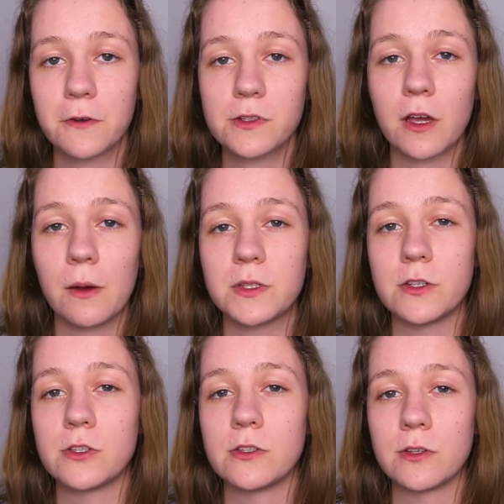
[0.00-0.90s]
first
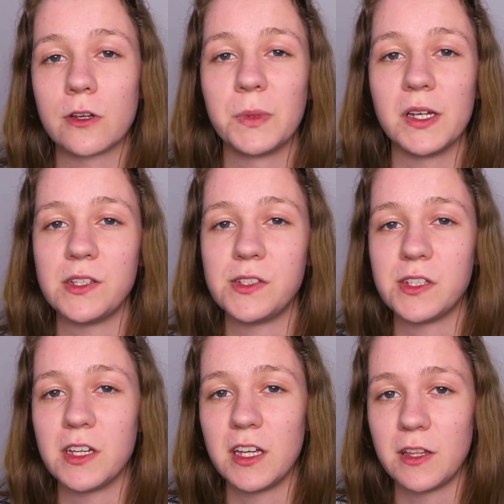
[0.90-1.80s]
competition took
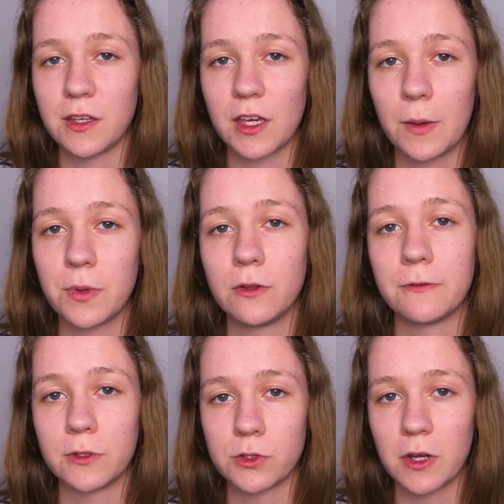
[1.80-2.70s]
place in the capital
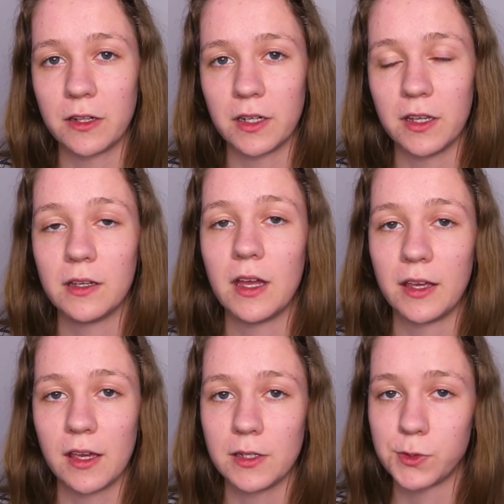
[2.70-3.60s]
of neutrality,
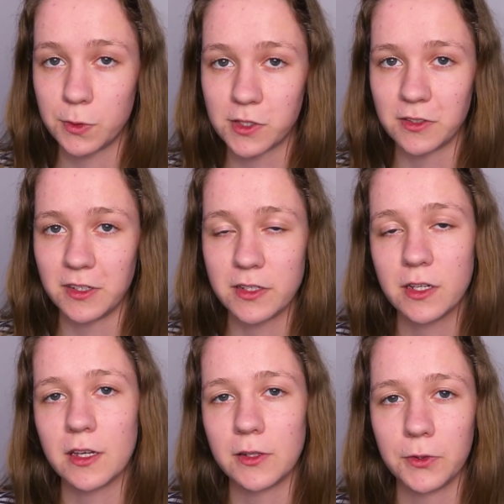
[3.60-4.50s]
aka Switzerland,
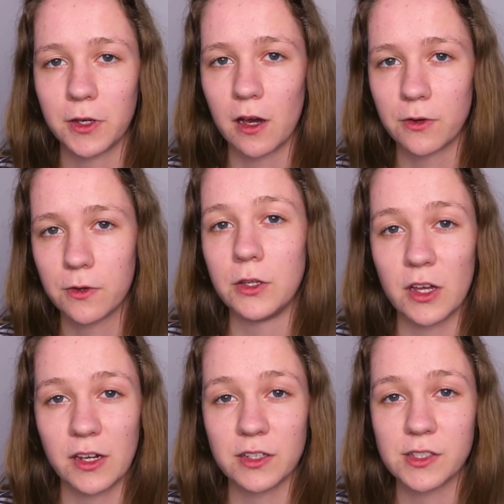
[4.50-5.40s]
in Lugano,
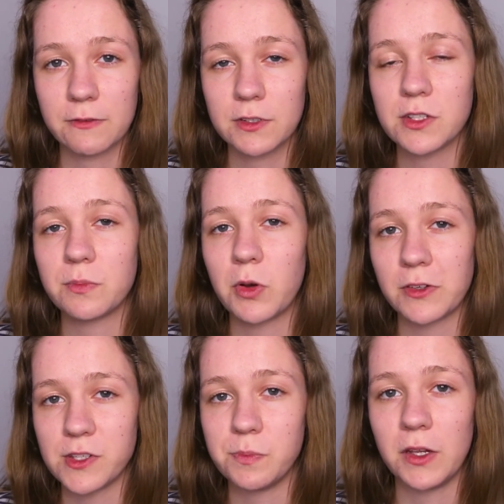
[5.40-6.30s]
uniting 7
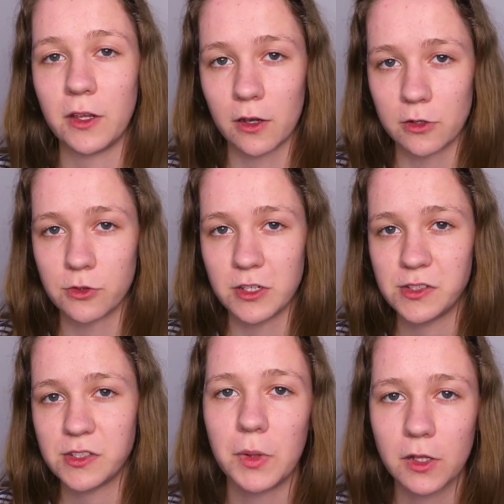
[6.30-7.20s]
participating
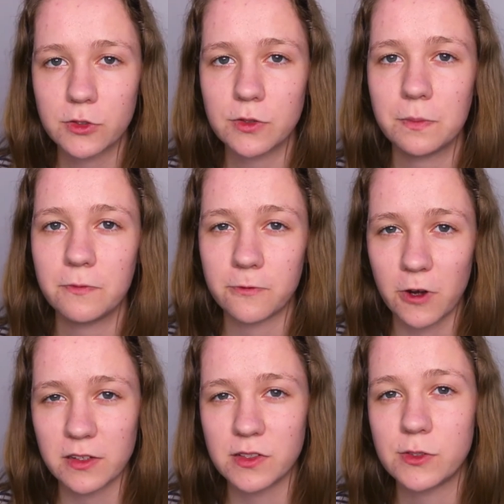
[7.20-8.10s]
countries: Belgium,
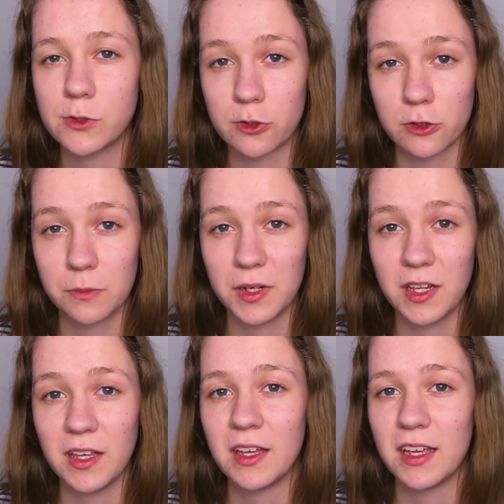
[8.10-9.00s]
France,
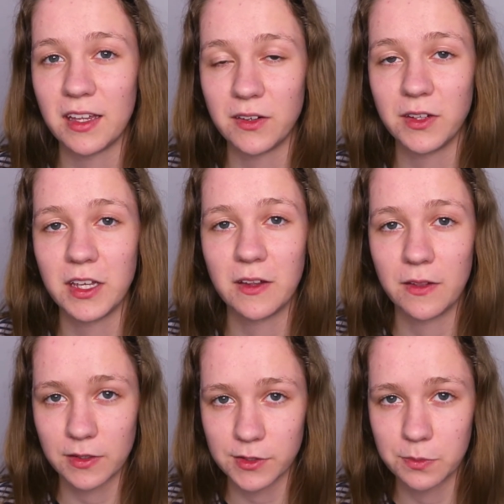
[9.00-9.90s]
Germany, Italy,
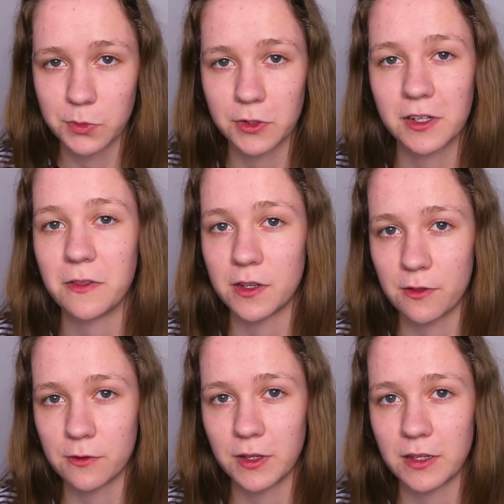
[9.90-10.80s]
Luxembourg, the
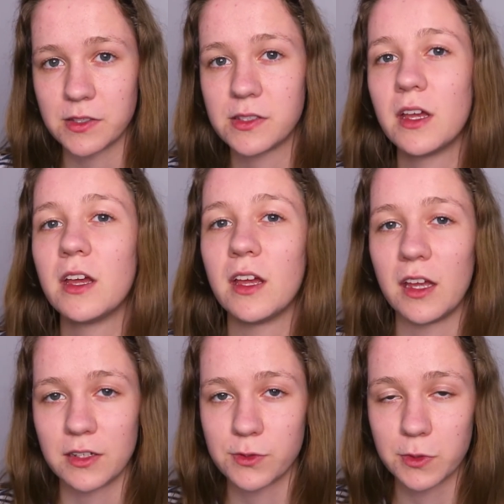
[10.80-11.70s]
Netherlands,
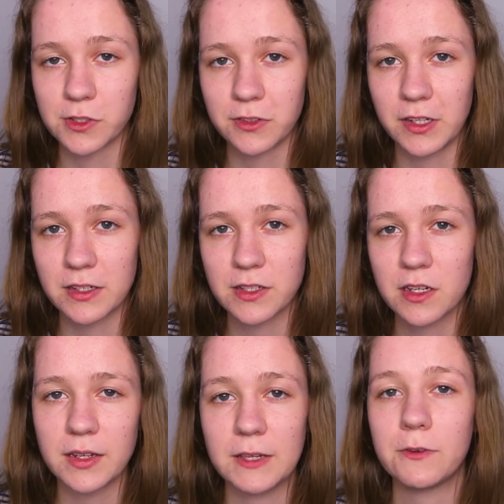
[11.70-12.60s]
and Switzerland,
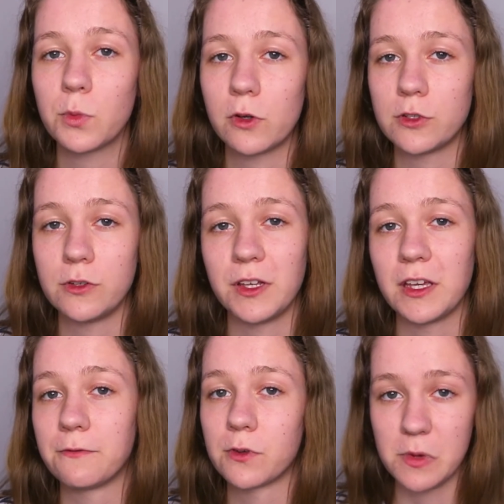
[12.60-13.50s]
and even more tuning
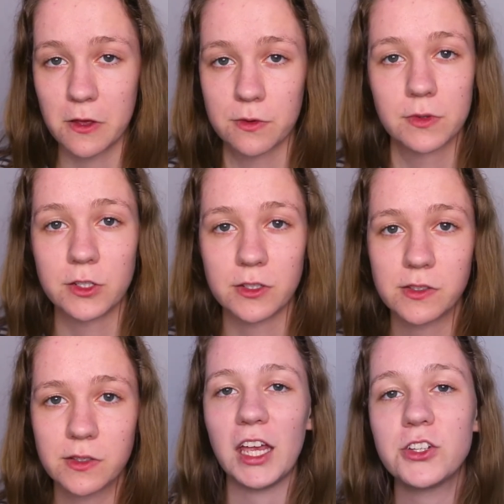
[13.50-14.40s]
in from other
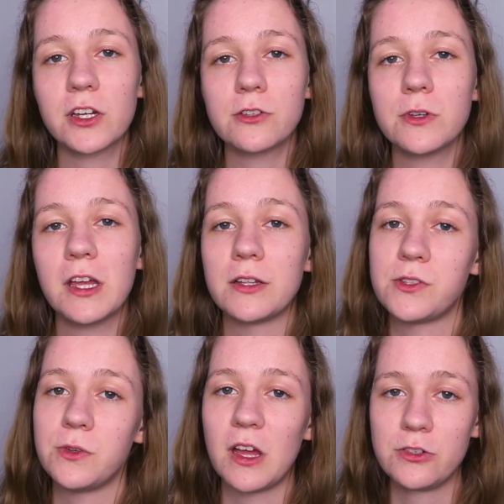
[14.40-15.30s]
regions. Each country had
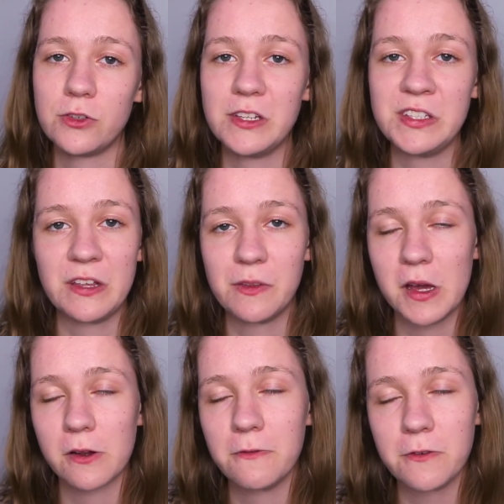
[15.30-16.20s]
2 entries in the
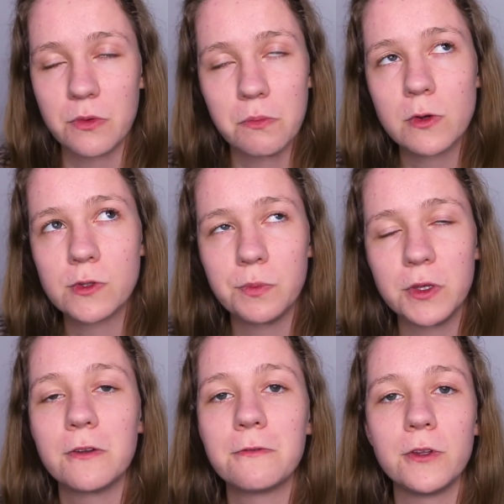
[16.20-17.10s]
battle for the most
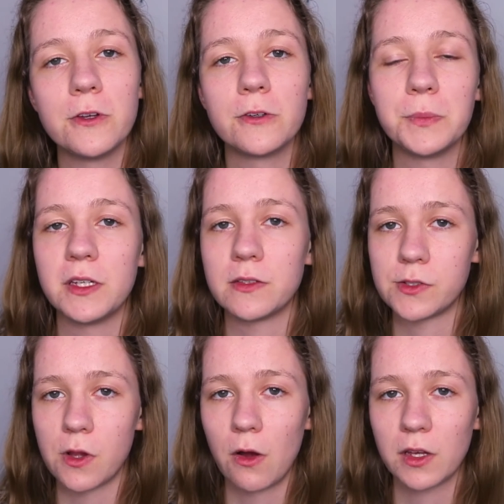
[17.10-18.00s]
beautiful European
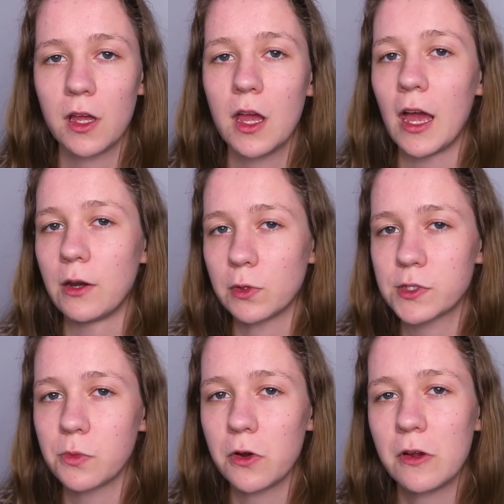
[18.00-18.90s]
song, and
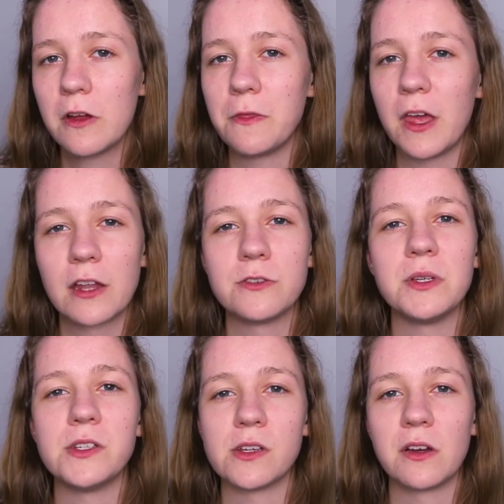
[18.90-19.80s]
what's more, they had to
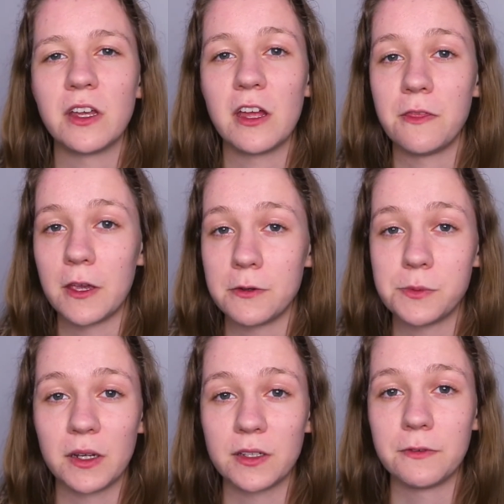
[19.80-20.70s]
be sung in their
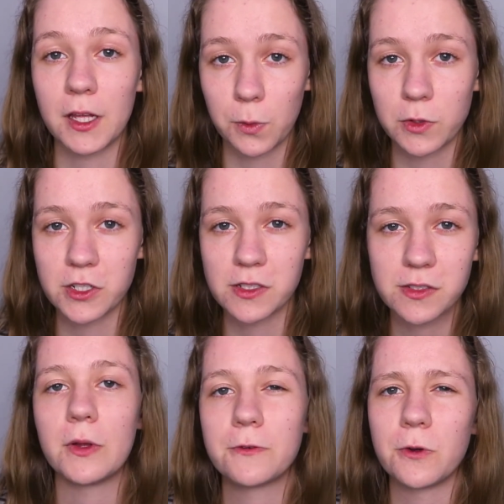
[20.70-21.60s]
respective languages.
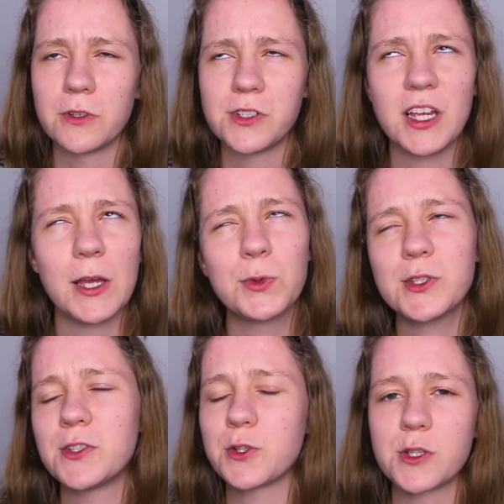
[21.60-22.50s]
But of course, it
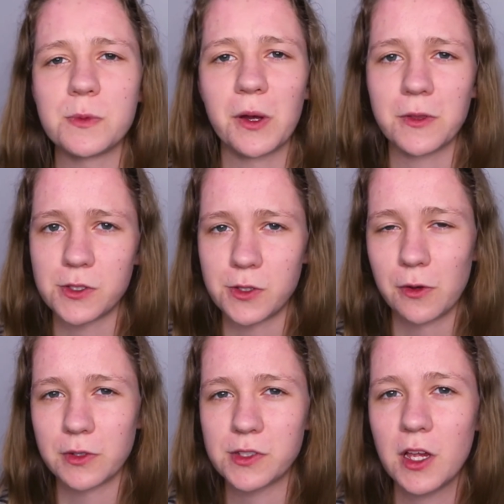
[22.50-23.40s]
wasn't just about the
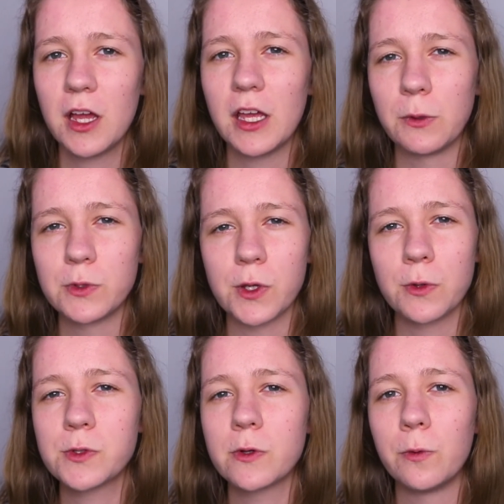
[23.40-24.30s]
songs. It was
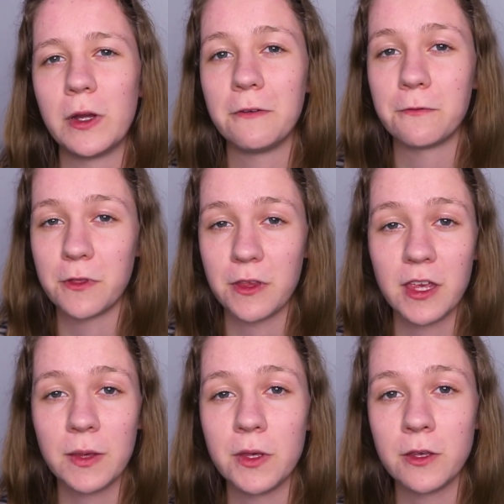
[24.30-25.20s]
also a way for the
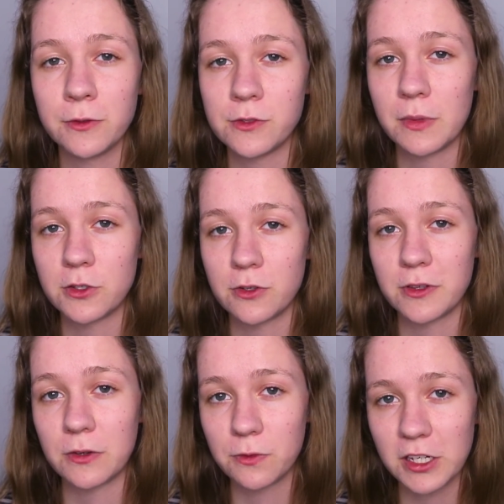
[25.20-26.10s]
EBU to measure
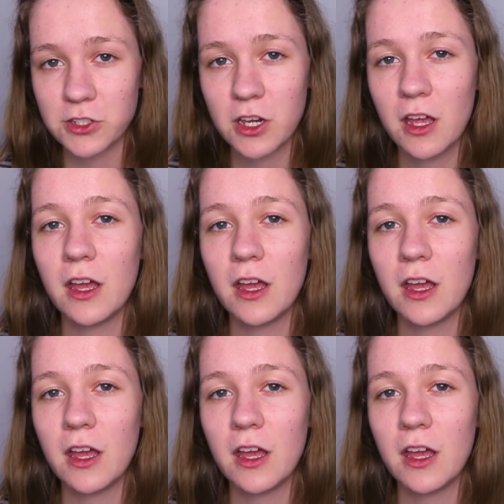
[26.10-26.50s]
their reach